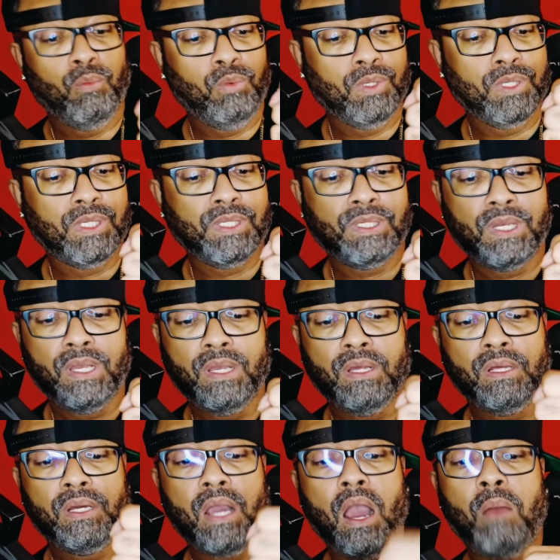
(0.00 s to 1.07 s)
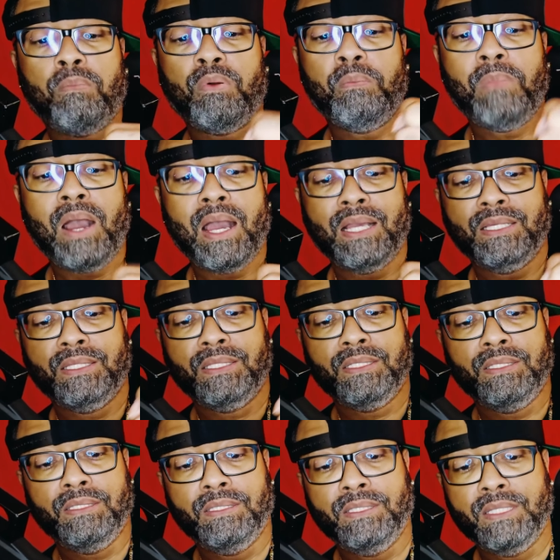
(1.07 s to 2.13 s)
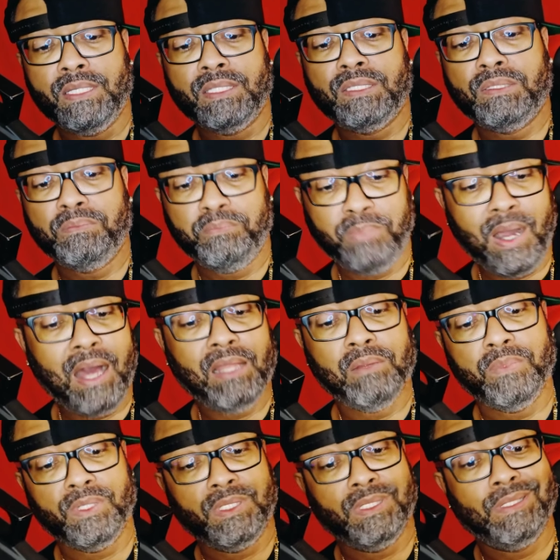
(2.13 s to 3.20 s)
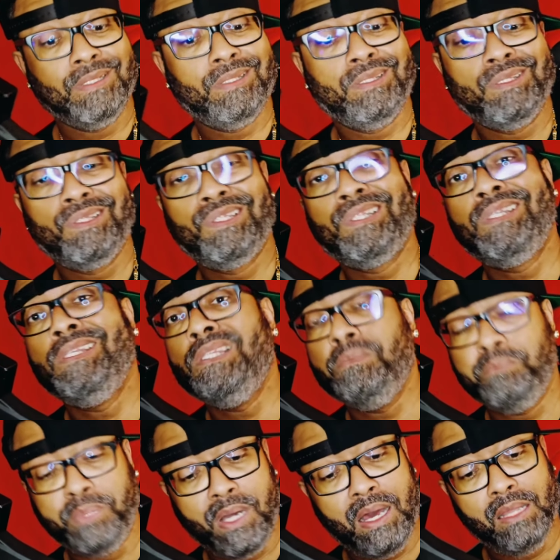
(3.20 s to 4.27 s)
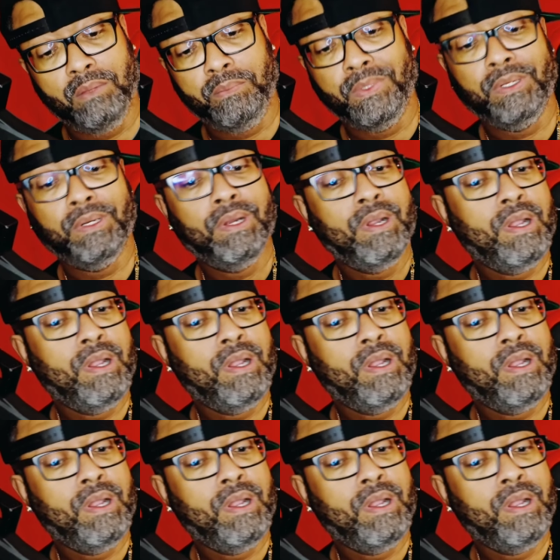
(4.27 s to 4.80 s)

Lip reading: was compromising this polymer, because this is cheap polymer,